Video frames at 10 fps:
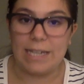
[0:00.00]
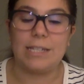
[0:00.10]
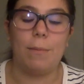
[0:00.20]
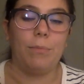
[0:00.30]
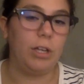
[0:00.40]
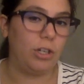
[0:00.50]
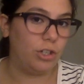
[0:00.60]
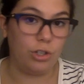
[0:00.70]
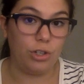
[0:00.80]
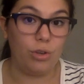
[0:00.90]
had something
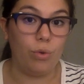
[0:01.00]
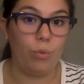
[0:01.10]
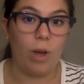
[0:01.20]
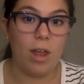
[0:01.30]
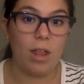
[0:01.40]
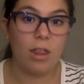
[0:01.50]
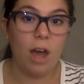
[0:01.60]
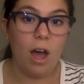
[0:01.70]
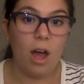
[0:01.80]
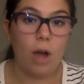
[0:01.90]
to do with
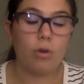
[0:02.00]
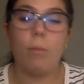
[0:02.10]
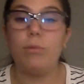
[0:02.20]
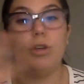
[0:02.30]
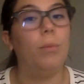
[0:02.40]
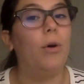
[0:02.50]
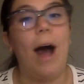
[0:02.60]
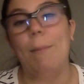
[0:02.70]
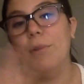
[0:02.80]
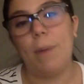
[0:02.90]
chromosomal
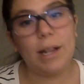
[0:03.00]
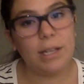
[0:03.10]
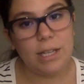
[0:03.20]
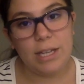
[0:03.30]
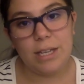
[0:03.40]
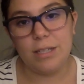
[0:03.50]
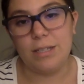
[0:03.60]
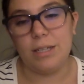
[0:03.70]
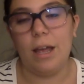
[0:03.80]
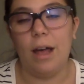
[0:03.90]

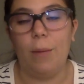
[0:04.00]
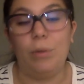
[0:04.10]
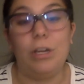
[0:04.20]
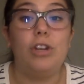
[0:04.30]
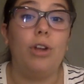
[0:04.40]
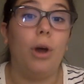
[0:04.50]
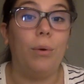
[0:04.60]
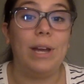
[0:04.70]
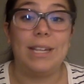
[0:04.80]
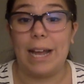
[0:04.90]
abnormalities. We didn't
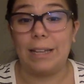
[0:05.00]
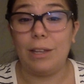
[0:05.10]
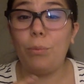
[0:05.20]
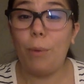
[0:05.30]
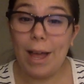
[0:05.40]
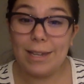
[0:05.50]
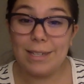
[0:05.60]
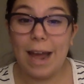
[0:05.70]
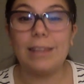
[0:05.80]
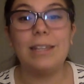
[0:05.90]
know exactly
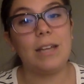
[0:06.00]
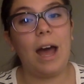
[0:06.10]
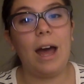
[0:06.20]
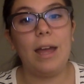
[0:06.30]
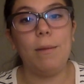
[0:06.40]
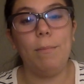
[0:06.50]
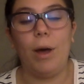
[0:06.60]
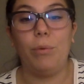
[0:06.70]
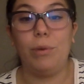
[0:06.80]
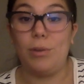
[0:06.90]
what at the time,
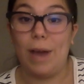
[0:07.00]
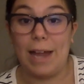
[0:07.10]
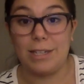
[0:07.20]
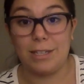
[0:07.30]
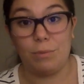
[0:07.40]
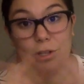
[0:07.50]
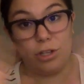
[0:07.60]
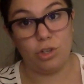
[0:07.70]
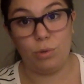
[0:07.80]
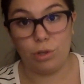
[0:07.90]
but we knew it had something
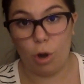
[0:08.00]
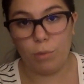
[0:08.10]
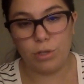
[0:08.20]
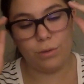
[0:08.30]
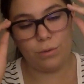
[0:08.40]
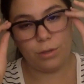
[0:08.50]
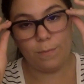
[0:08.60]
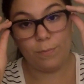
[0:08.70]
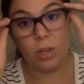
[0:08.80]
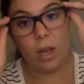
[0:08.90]
to do with chromosomes.
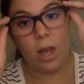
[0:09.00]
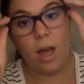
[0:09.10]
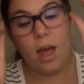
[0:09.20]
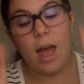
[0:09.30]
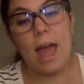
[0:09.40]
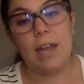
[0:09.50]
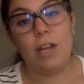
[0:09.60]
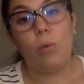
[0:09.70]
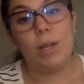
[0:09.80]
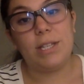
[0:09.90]
And
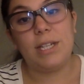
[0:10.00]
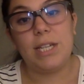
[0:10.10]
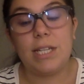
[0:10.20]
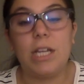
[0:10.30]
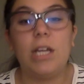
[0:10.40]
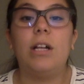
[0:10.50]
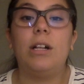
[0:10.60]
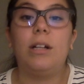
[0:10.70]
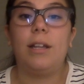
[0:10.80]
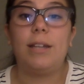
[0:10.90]
it wasn't
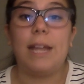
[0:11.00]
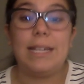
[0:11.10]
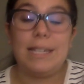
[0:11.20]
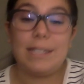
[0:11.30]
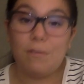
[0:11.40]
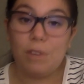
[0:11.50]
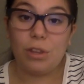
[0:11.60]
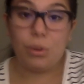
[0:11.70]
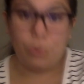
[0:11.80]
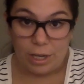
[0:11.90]
until
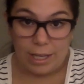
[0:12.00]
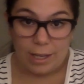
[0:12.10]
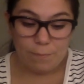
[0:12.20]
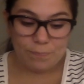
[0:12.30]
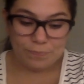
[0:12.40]
1973